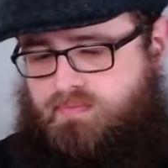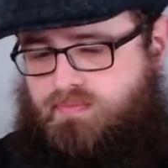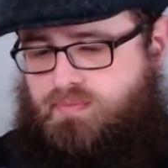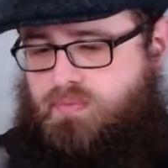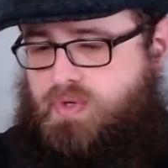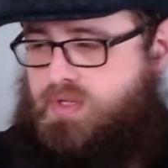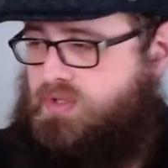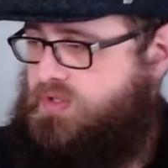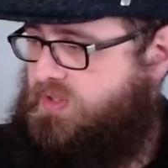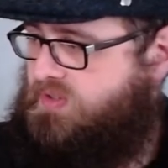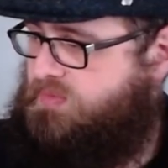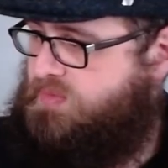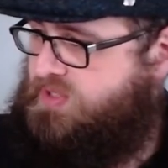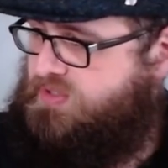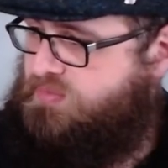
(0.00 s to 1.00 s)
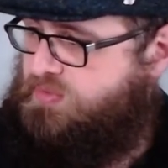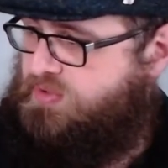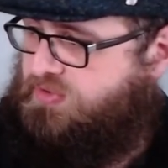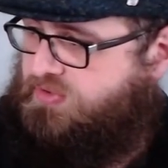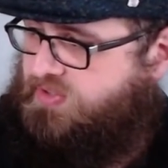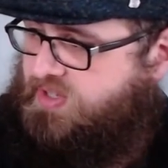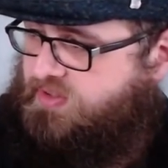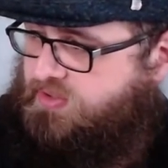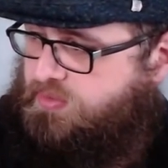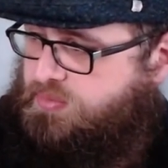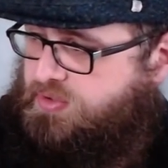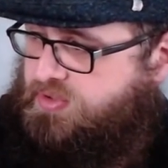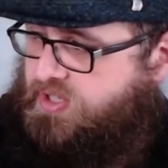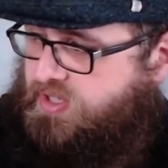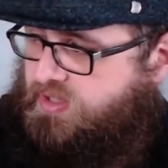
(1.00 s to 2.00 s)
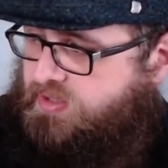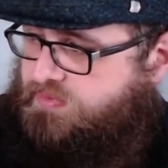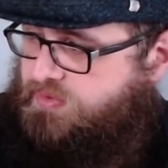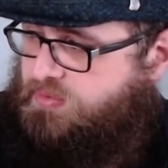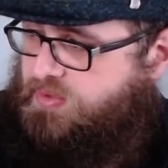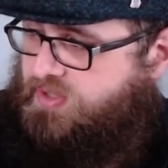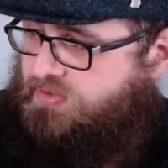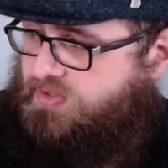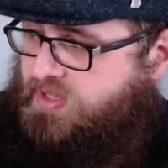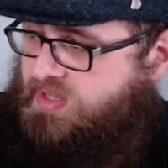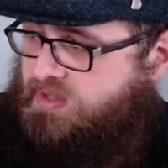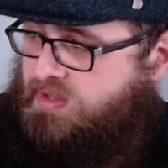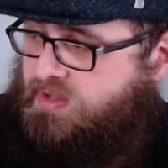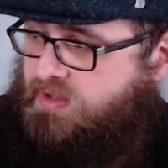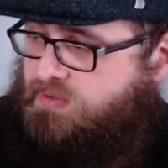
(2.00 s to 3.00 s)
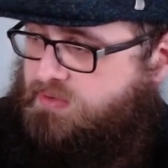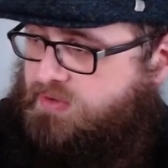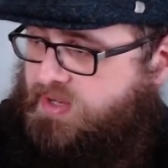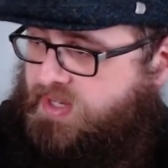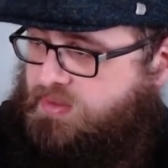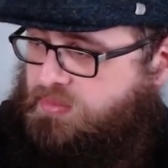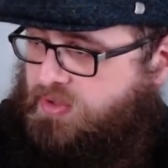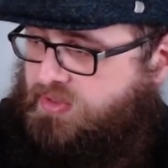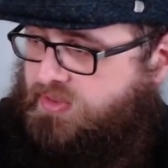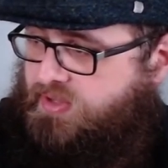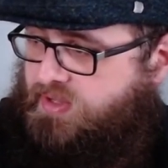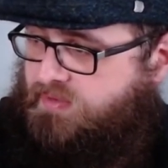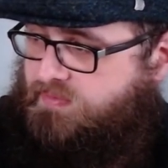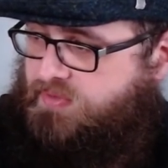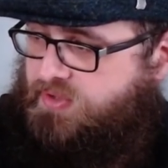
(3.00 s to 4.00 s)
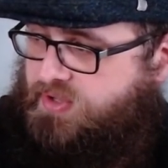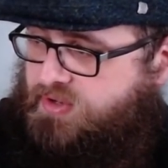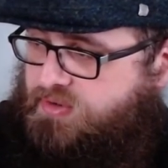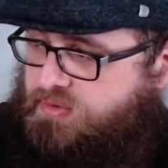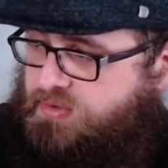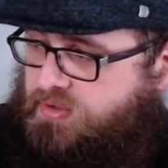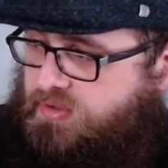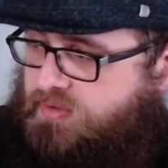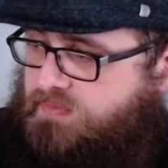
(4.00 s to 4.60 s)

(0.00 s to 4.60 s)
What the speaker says: which is a much more sensible colour for whiskey, for anyone that knows.